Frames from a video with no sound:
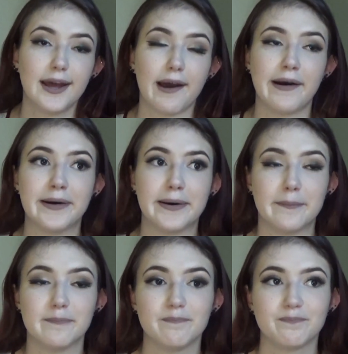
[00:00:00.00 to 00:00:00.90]

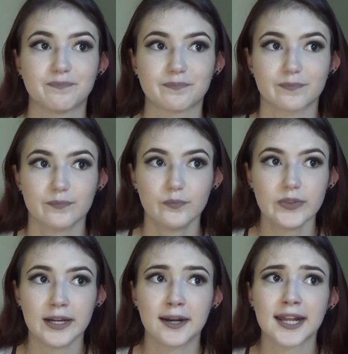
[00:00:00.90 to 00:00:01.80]

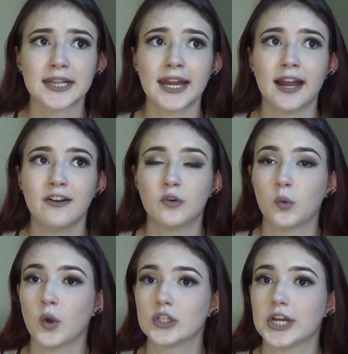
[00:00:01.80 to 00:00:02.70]
Because they
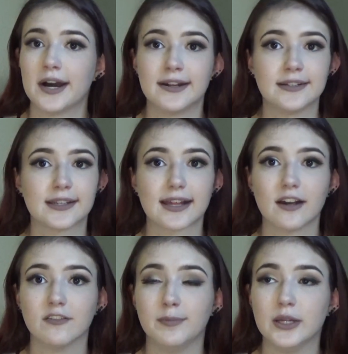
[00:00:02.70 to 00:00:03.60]
have tons
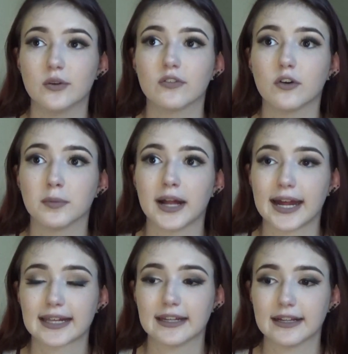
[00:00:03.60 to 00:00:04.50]
of beautiful
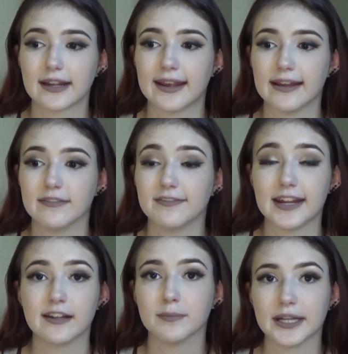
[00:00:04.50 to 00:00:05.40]
plastic and
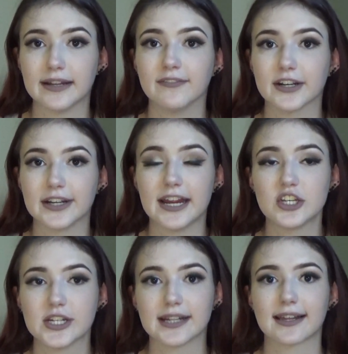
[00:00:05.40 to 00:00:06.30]
fake plant
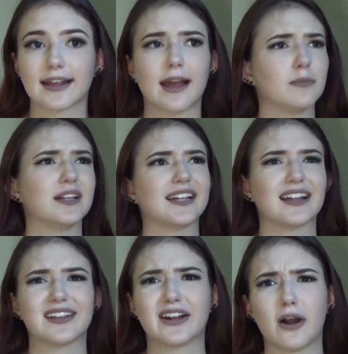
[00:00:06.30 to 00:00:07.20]
variations at
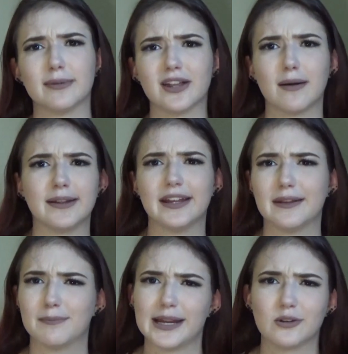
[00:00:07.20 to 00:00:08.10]
places like Hobby Lobby
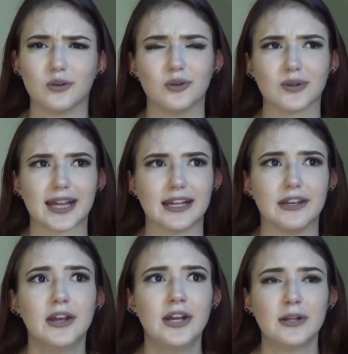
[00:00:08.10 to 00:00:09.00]
and Michael's,
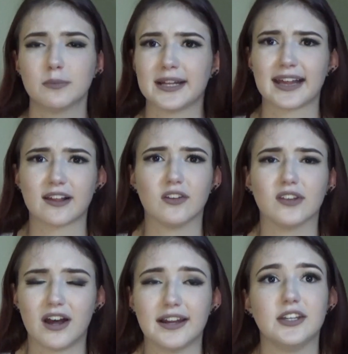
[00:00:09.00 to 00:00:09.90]
and places
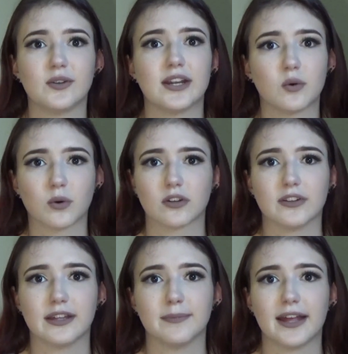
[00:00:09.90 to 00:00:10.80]
online you can
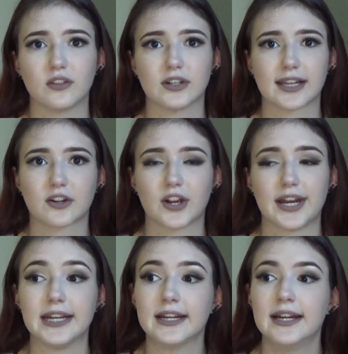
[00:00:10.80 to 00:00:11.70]
order them. That looks
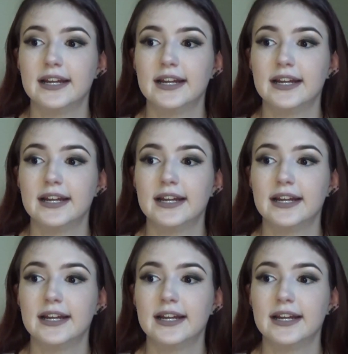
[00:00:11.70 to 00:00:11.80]
great.